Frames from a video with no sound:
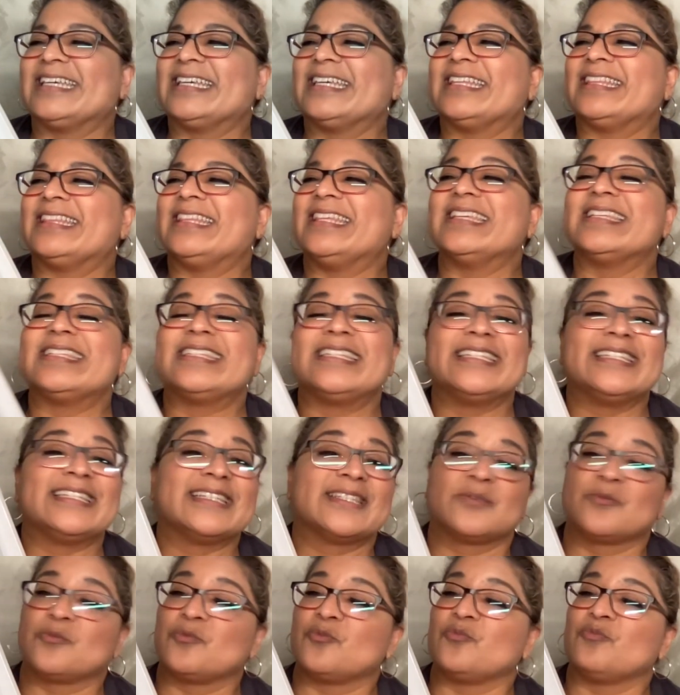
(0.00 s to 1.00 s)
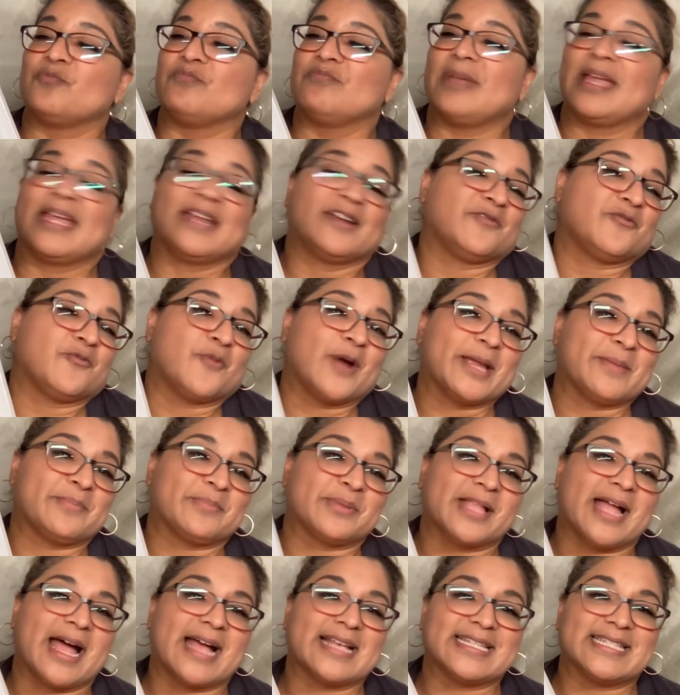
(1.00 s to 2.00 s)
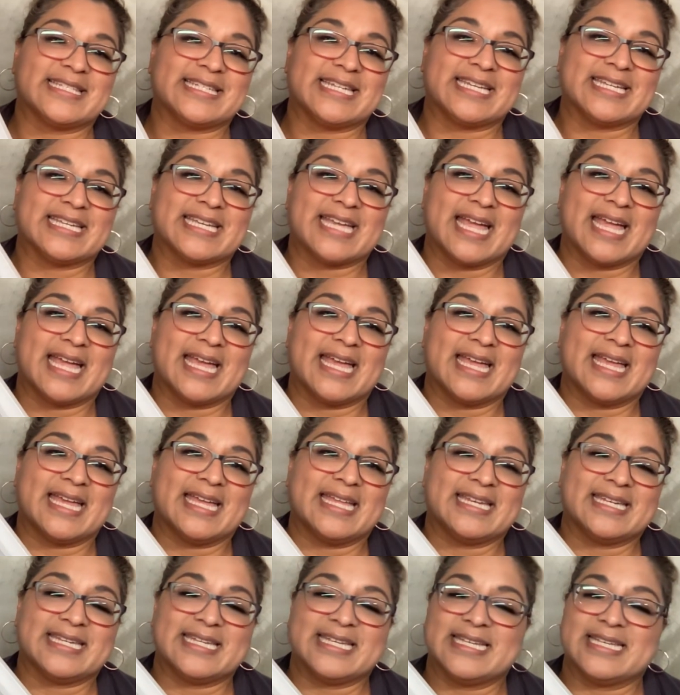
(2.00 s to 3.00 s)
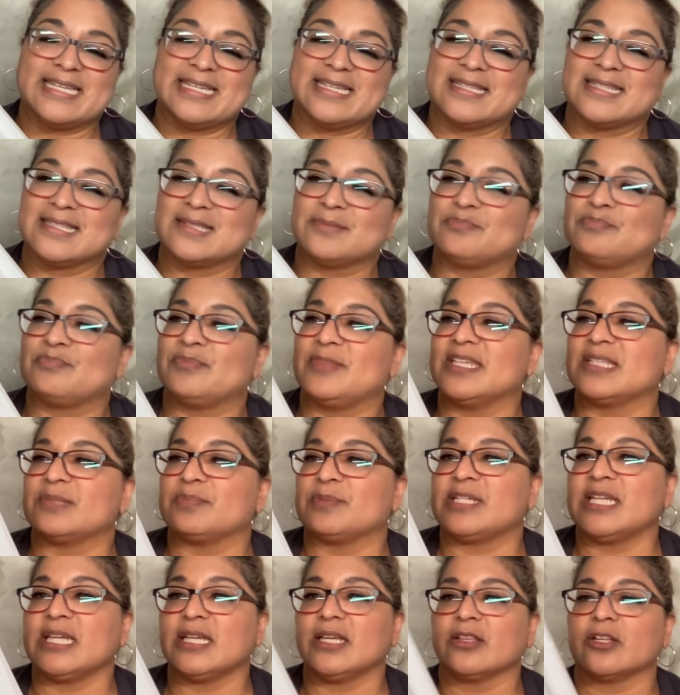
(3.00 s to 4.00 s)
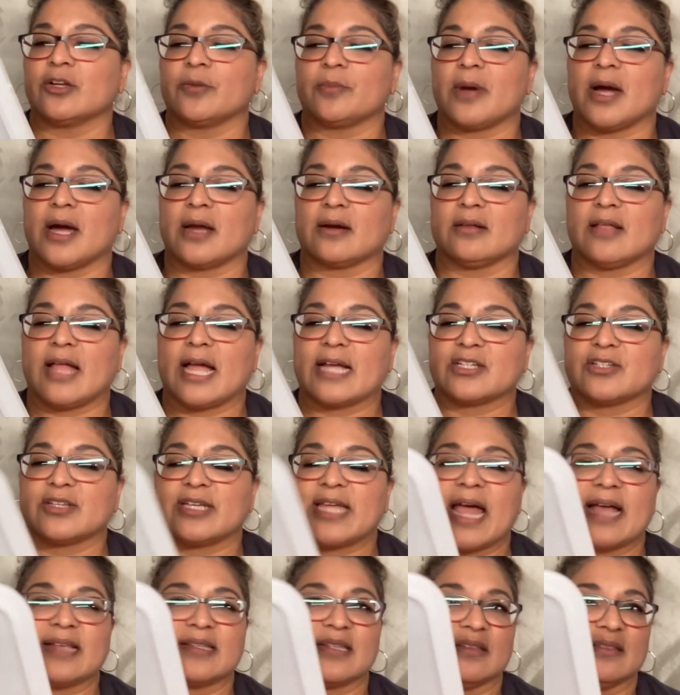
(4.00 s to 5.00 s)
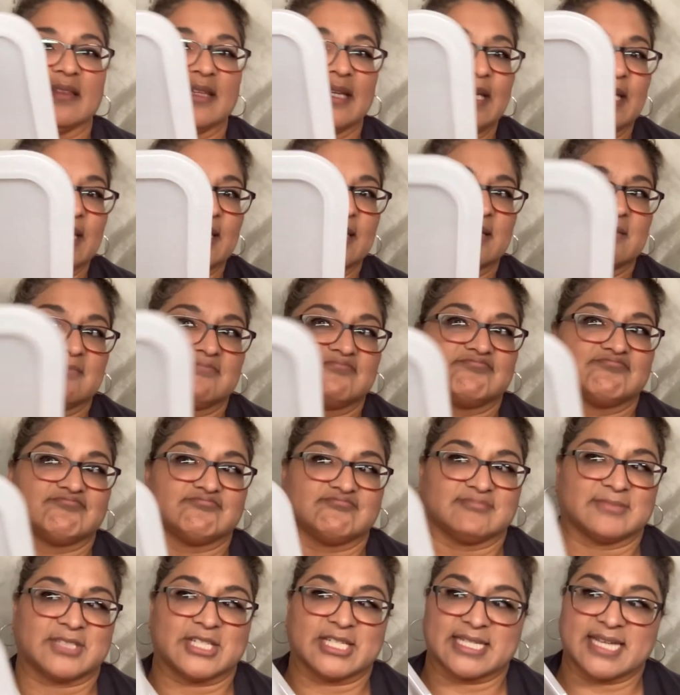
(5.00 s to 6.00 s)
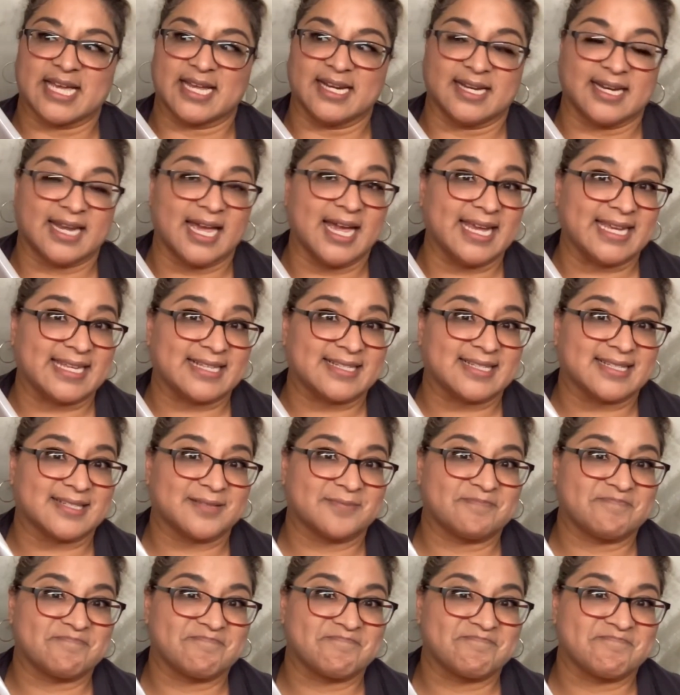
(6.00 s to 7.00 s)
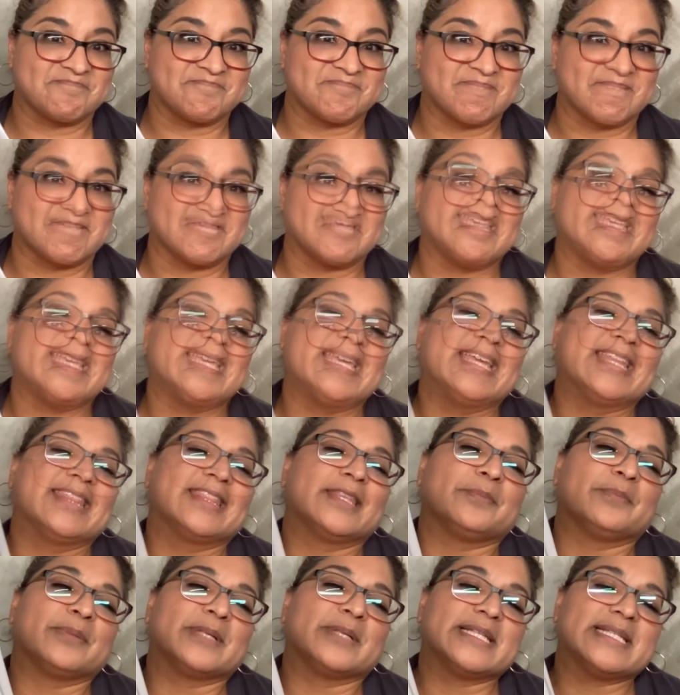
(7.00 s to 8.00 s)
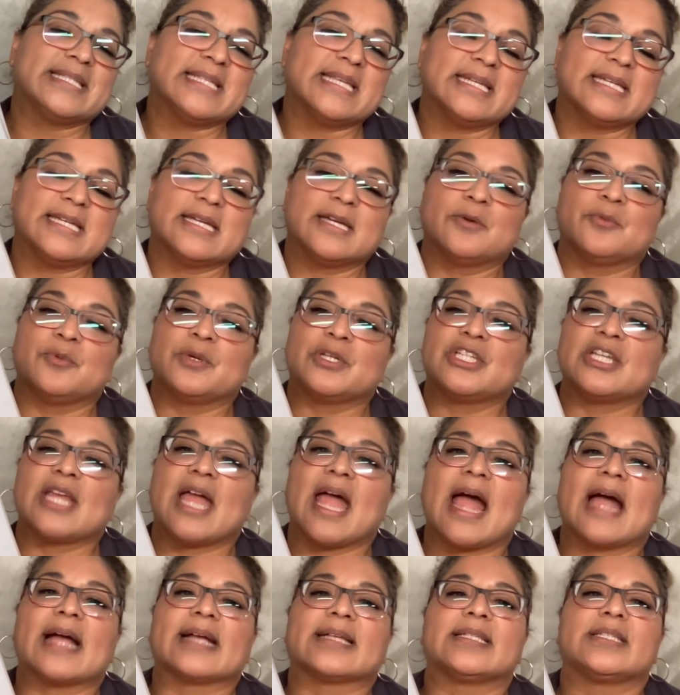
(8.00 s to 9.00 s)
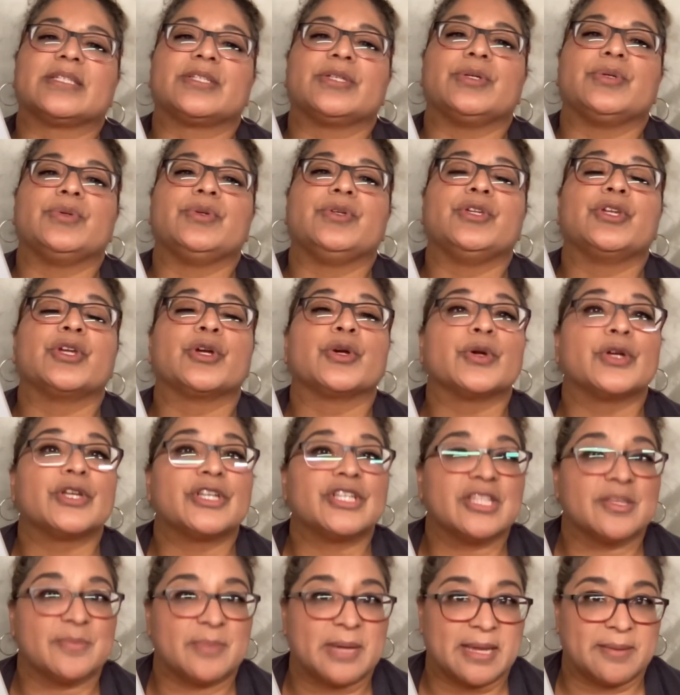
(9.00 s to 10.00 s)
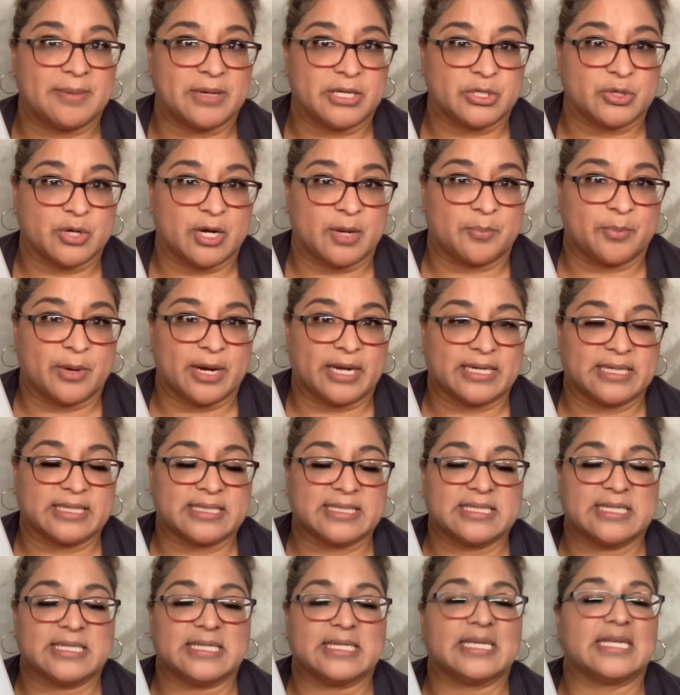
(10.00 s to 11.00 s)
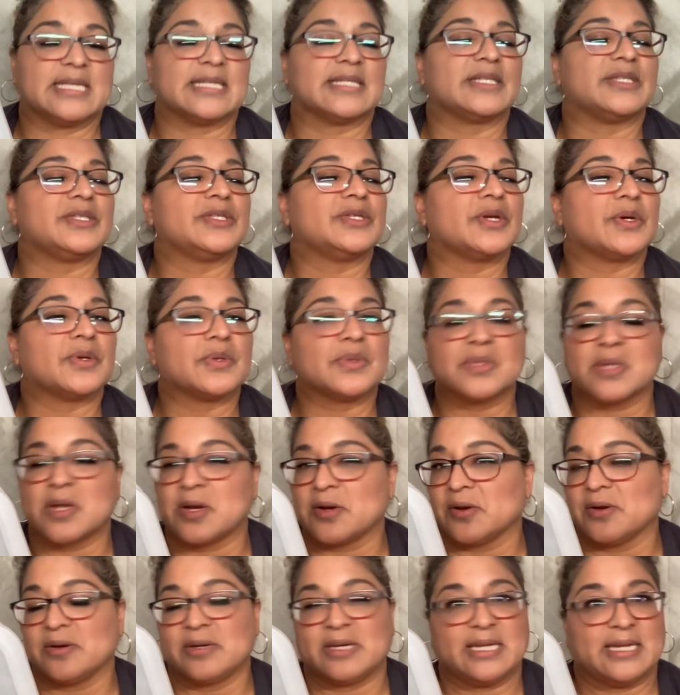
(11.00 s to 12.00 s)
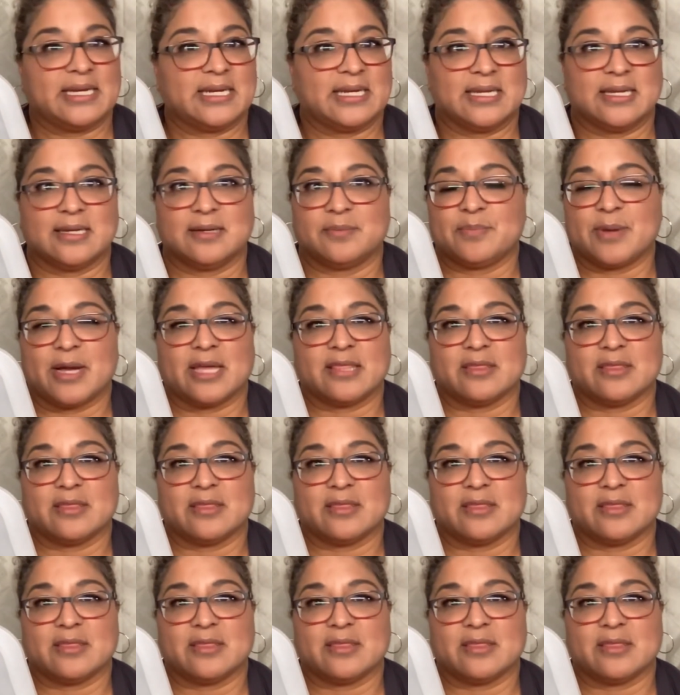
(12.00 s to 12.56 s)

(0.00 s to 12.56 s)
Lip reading: This is made of white plastic, and this particular model actually has a lid, which is kind of nice. The placenta, which acts to nourish the baby during pregnancy, is no longer needed by the